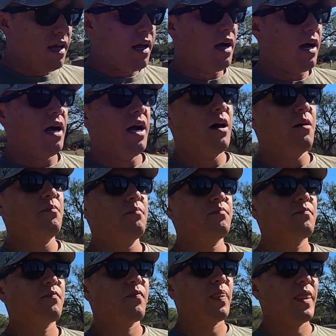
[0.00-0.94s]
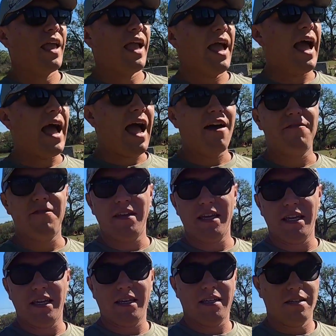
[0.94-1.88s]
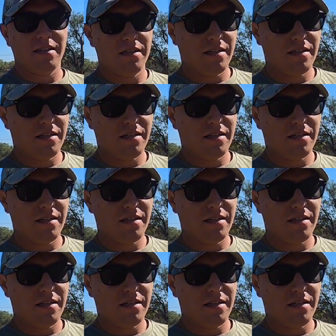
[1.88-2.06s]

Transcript: having,